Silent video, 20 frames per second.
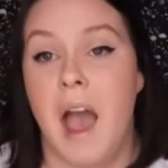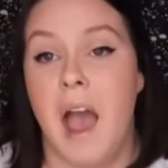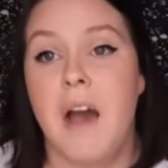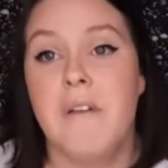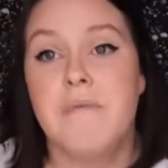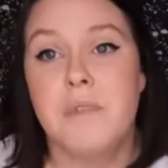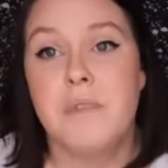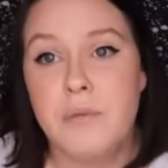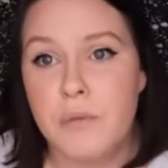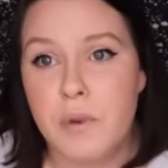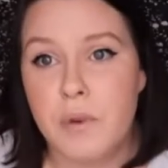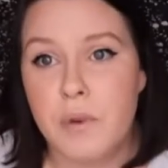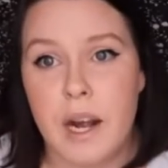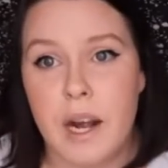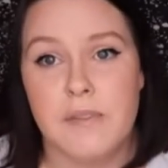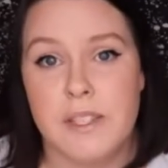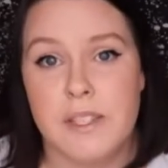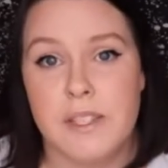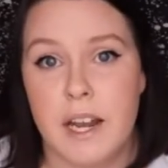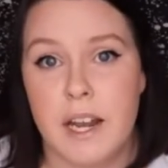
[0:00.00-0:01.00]
Half of what
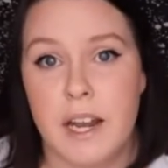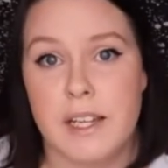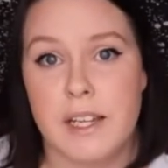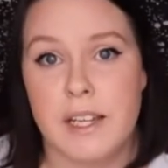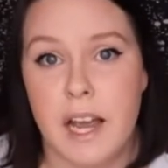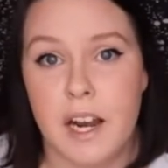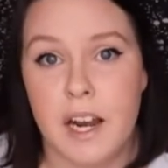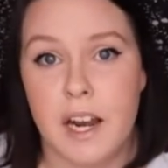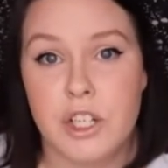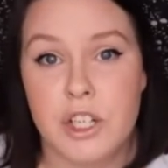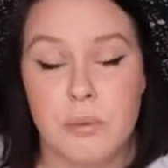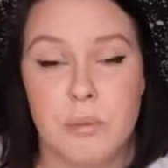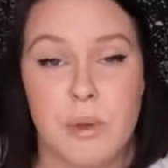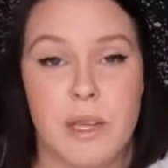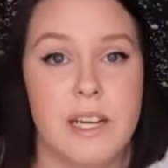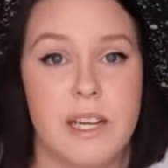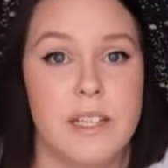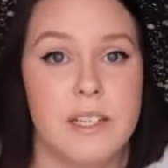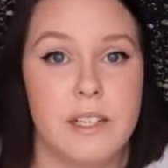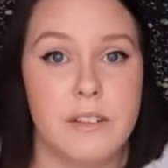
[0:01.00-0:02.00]
I've said had actually
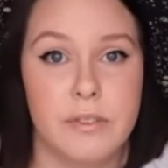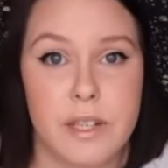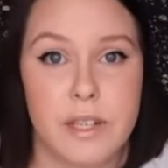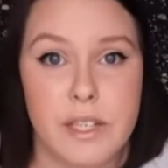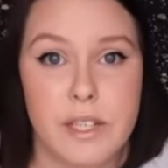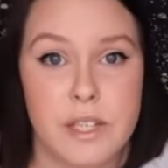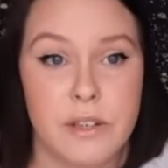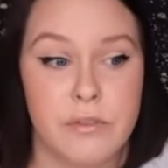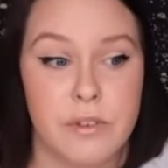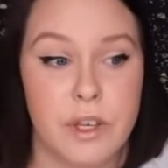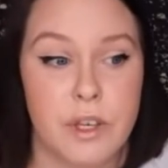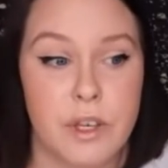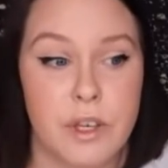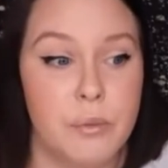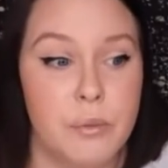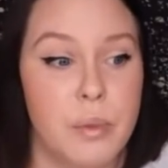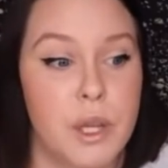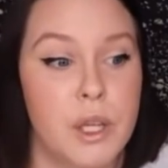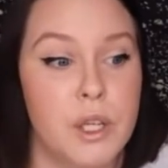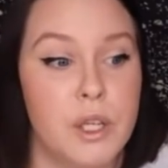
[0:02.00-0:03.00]
been in defense of
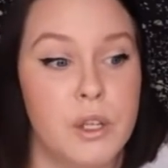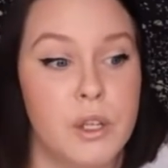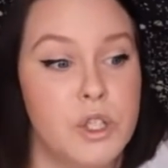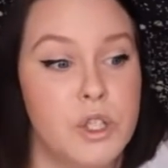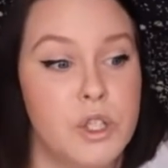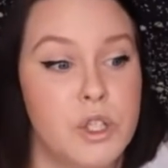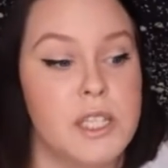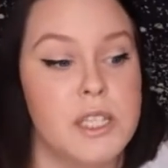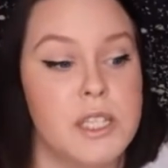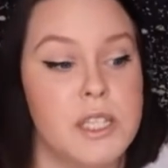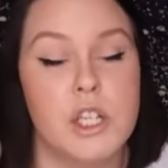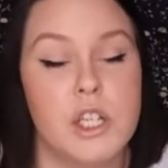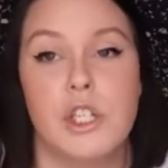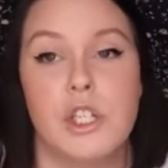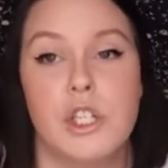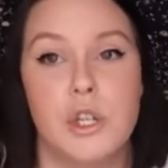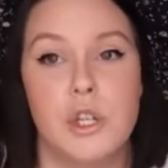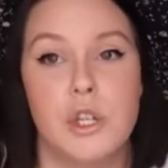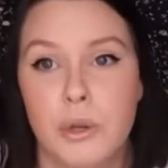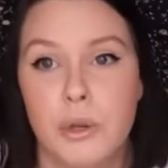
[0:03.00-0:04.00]
you, but you just
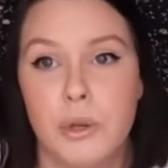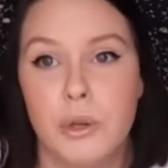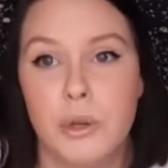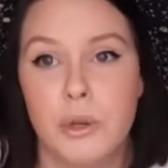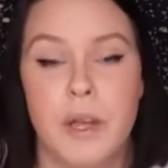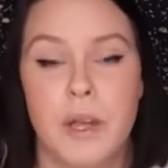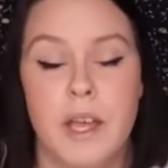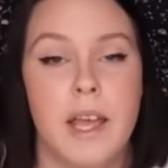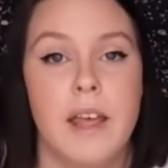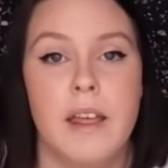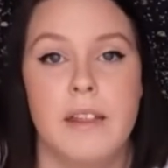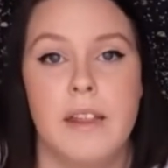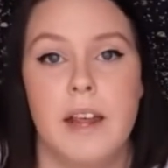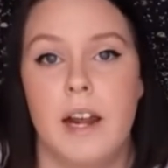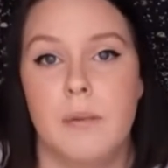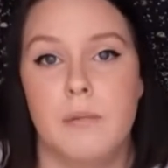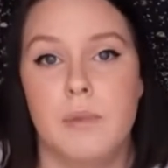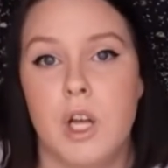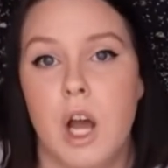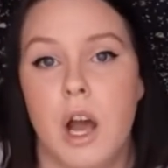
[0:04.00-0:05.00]
assume that
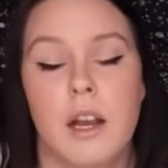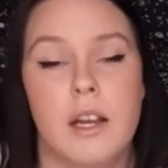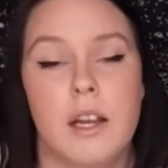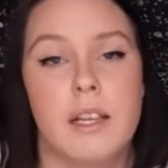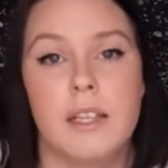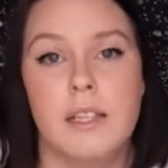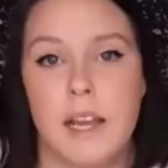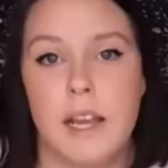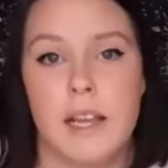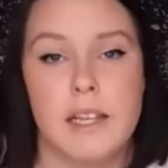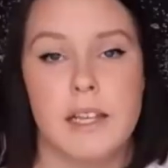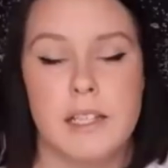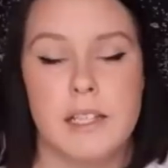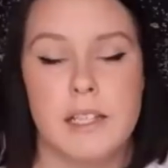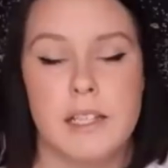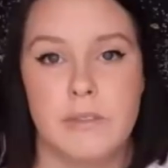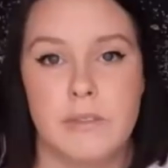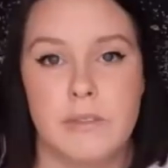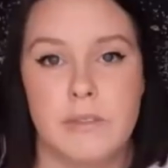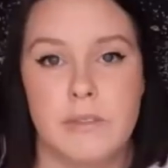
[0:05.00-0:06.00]
I'm talking
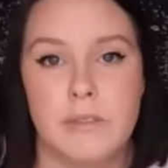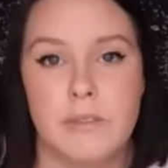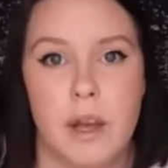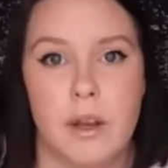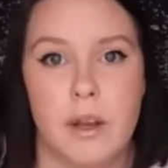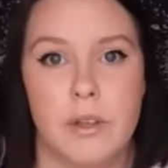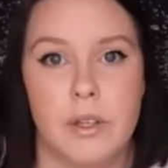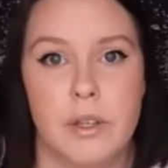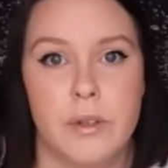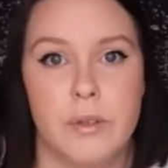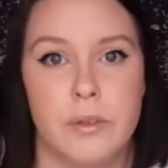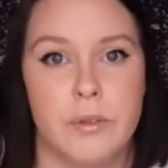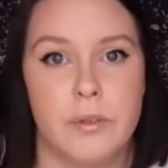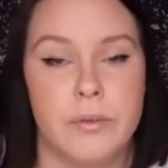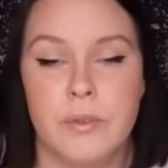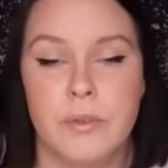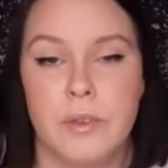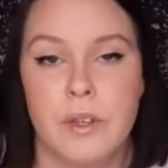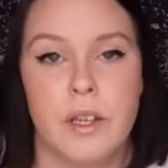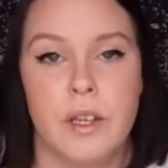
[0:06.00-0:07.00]
negatively about you,
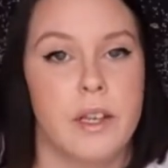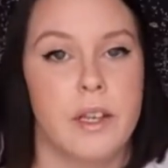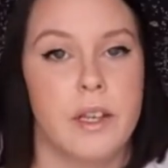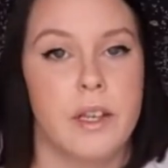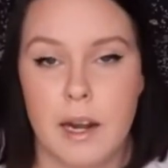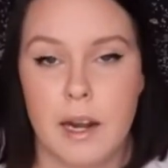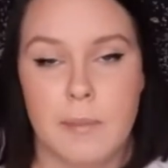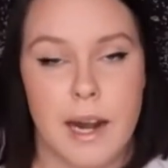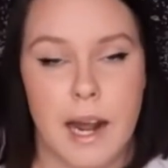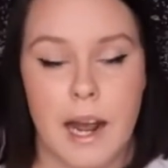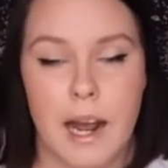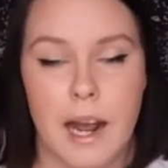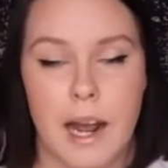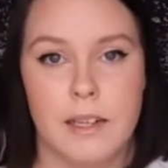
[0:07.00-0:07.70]
and I'm